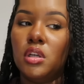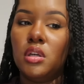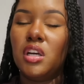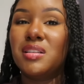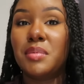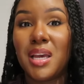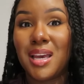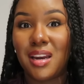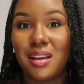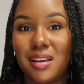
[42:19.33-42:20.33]
it gives me a
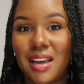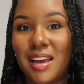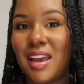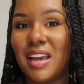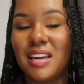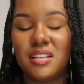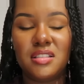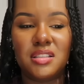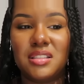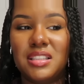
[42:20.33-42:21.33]
headache. I can't. And it
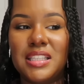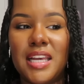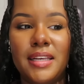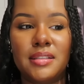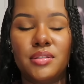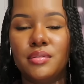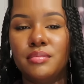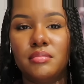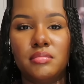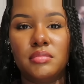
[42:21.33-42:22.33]
just, the taste
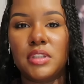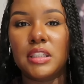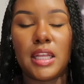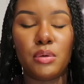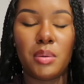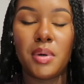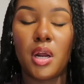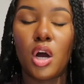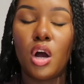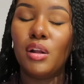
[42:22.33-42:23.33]
tastes like rubbing
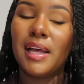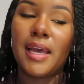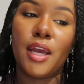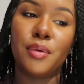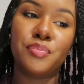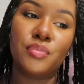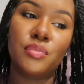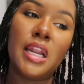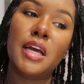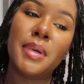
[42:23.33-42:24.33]
alcohol. I can't.
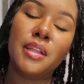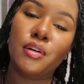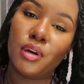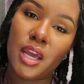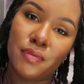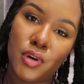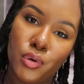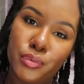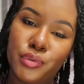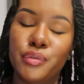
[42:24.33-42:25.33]
I like my liquor to have
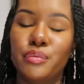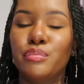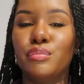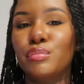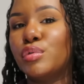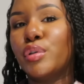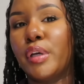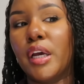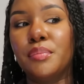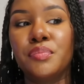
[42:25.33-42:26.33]
notes, so
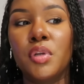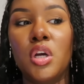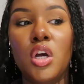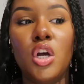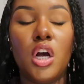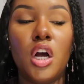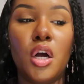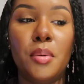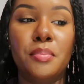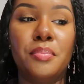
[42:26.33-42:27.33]
yeah.
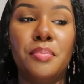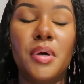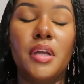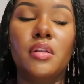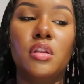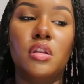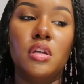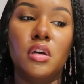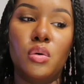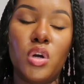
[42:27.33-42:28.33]
Um, but
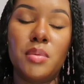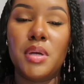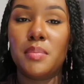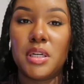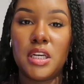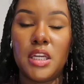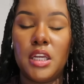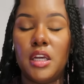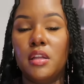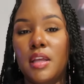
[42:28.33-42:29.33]
the watermelon
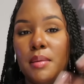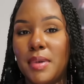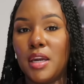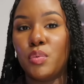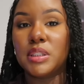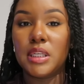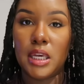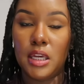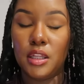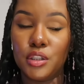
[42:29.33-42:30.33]
martini, they made it with
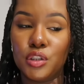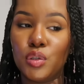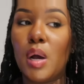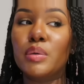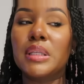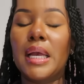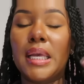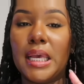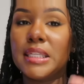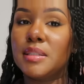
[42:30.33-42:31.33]
tequila, so I was
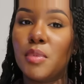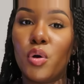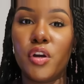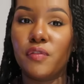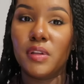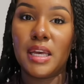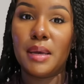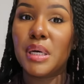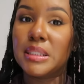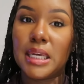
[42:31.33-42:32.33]
like, yes, I'm all here for
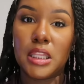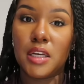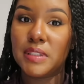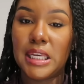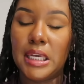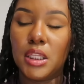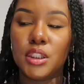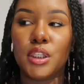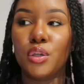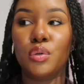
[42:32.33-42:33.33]
that because I love tequila,
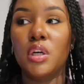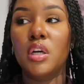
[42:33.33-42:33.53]
so